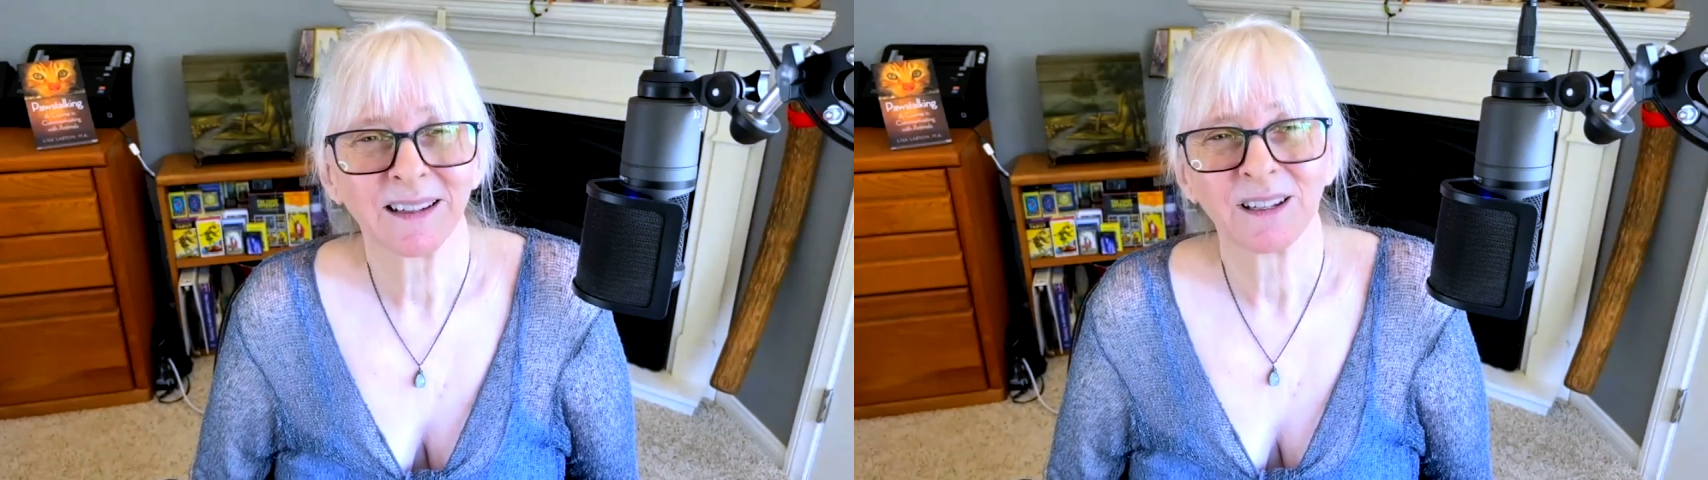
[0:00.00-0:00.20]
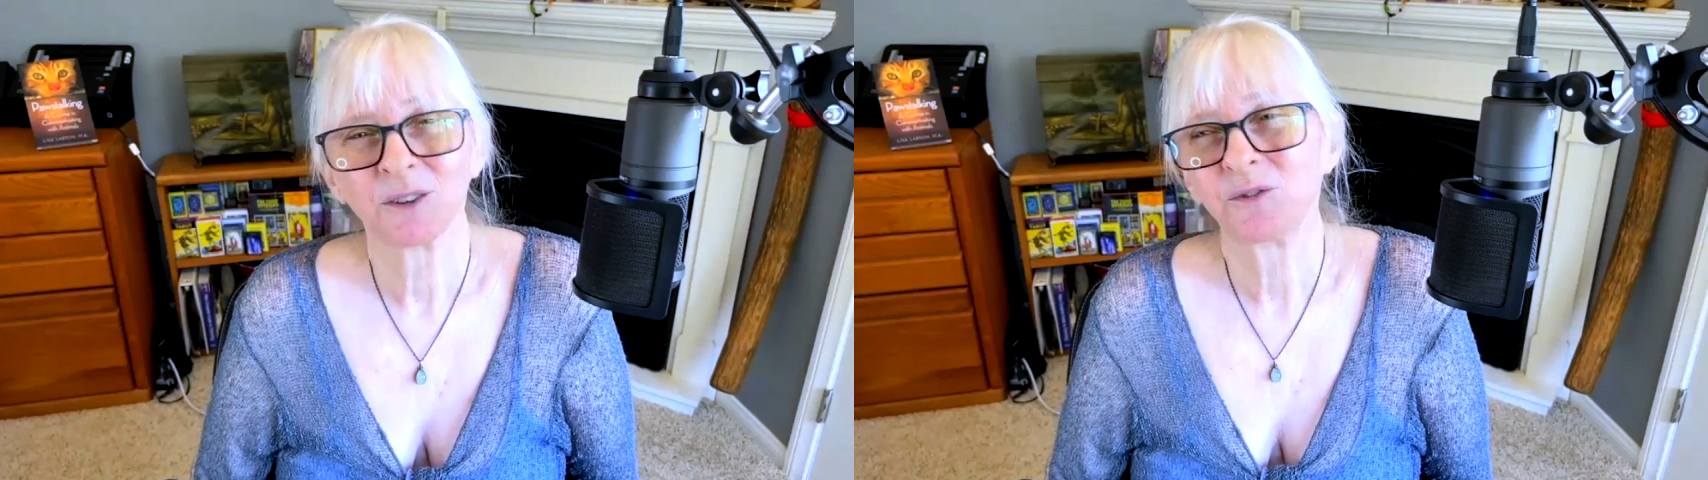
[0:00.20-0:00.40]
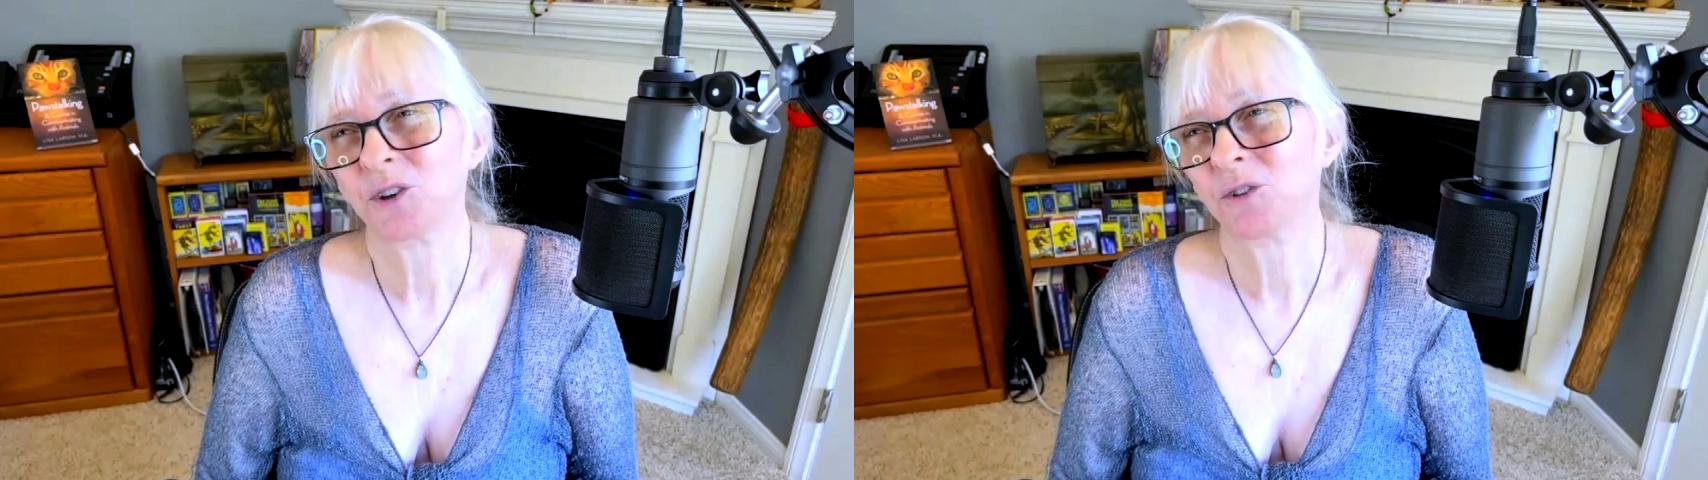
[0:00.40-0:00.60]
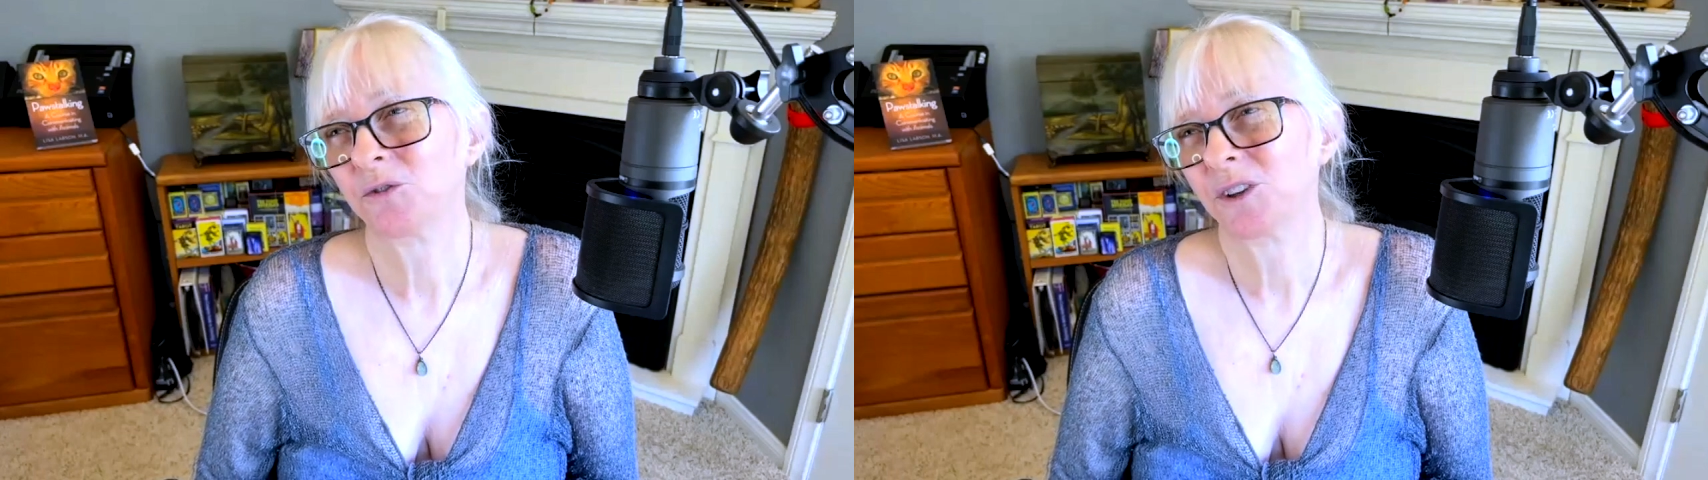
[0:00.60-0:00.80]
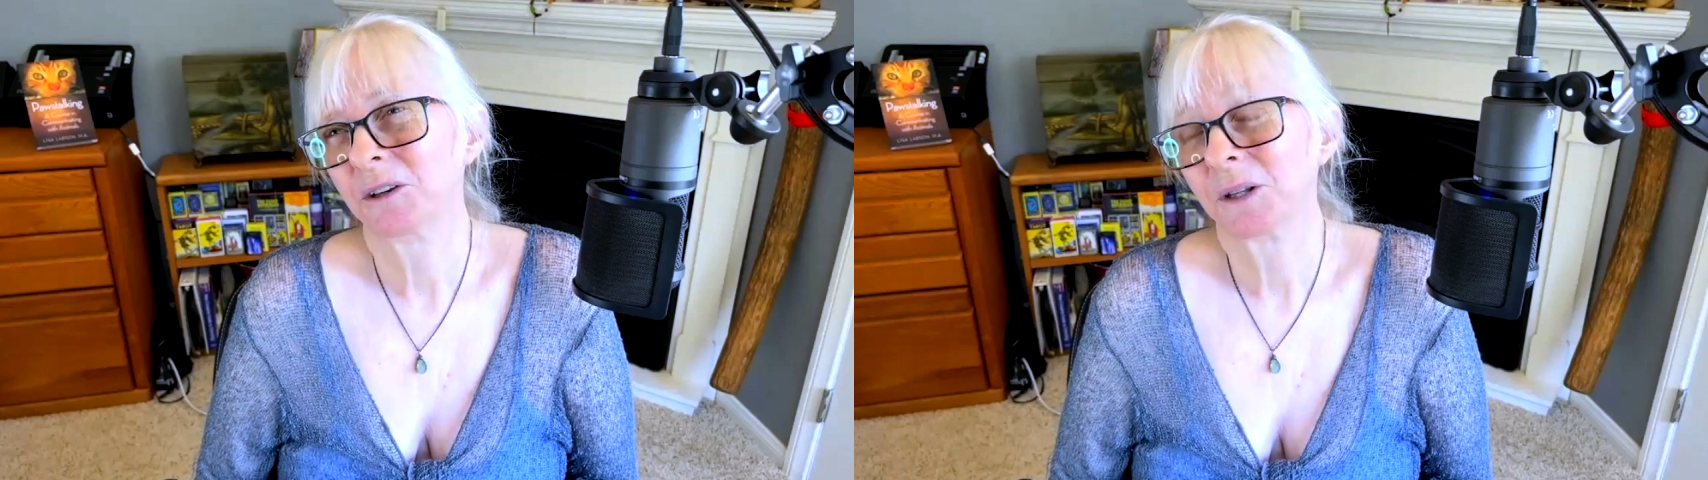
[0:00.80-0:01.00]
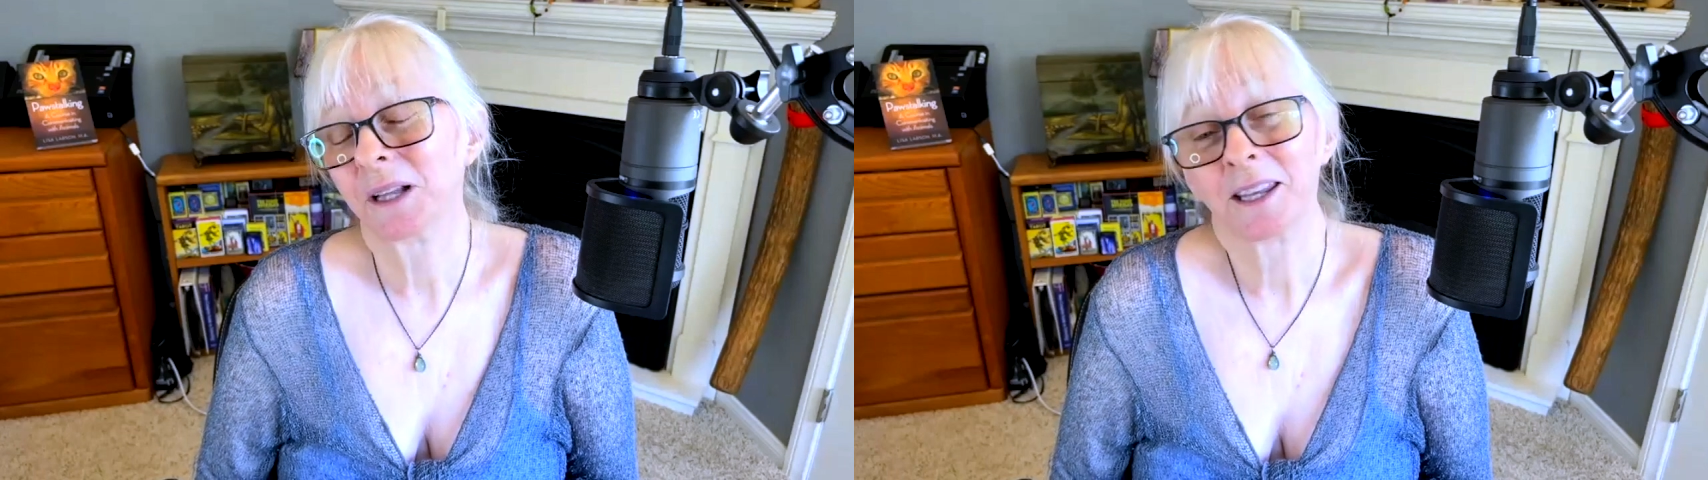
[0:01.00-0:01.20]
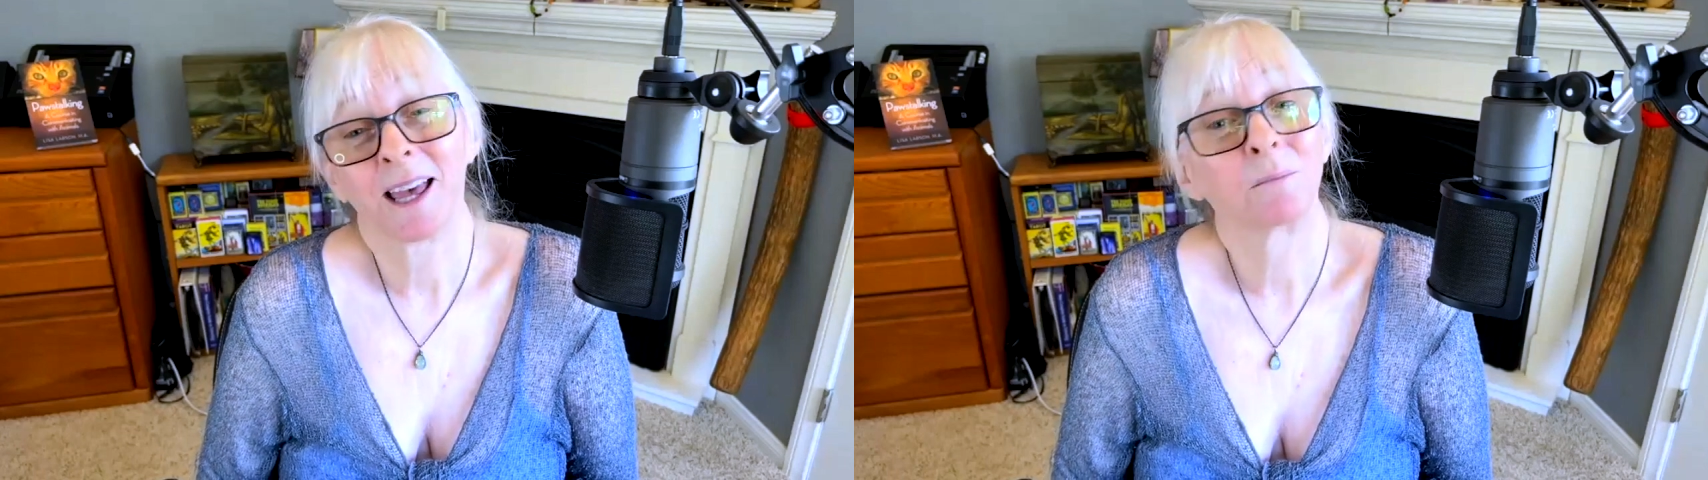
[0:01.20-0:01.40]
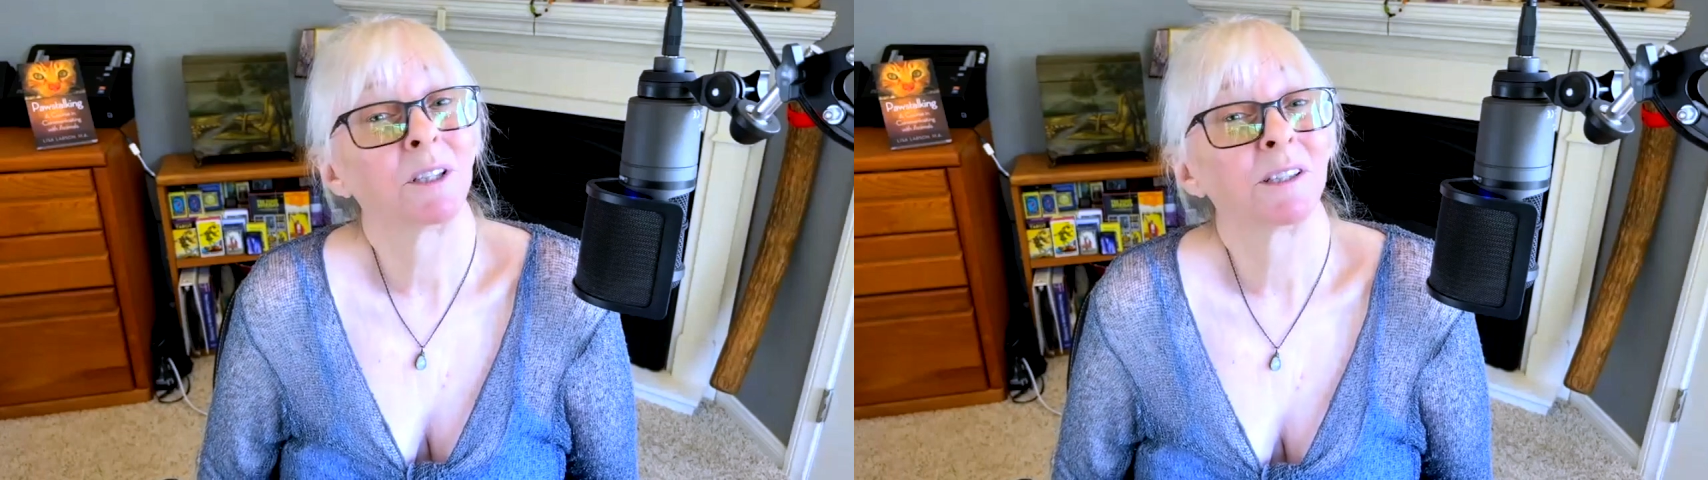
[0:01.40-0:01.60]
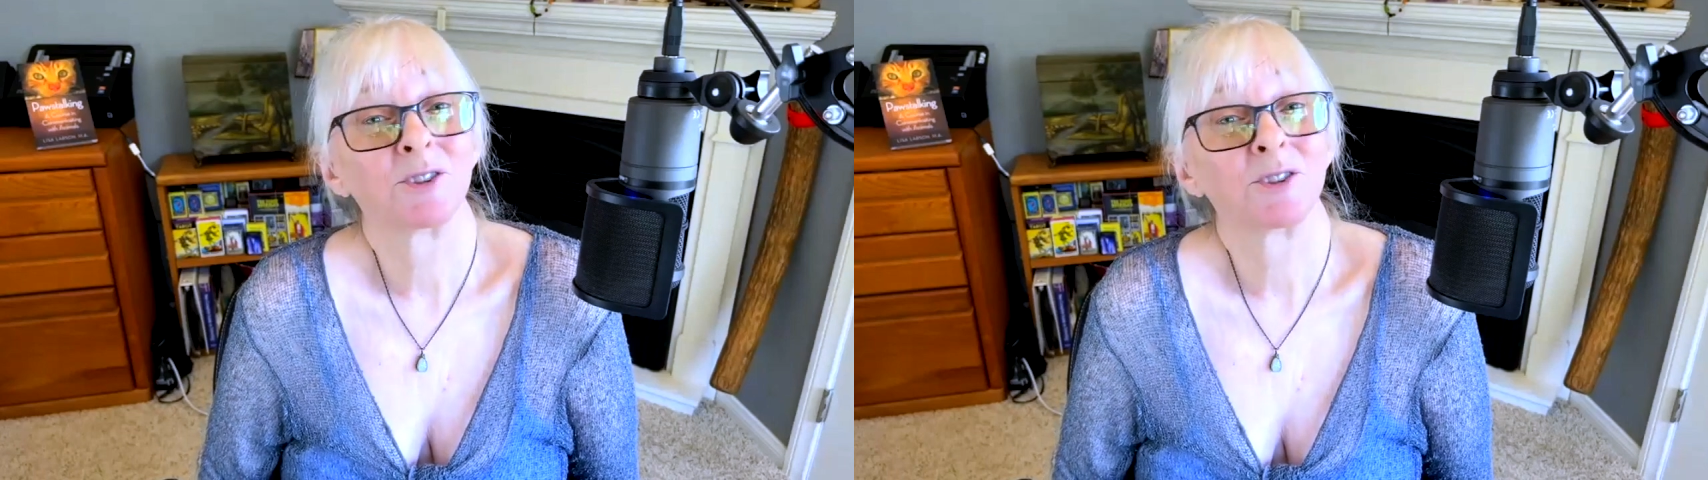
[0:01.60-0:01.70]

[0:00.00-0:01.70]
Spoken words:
if you feel an animal